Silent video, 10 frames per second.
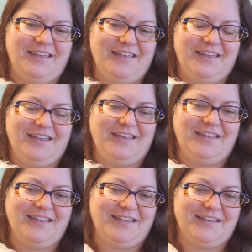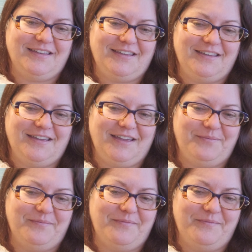
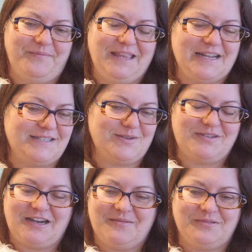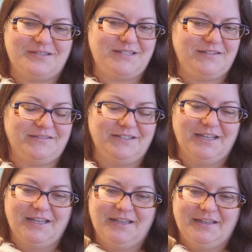but that's so terrible too.
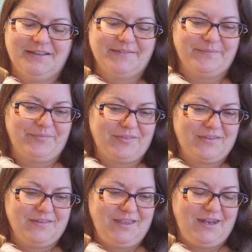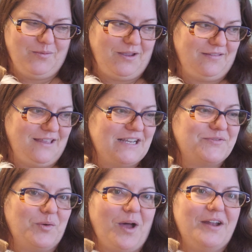Anyway, thanks
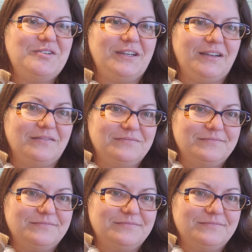for watching.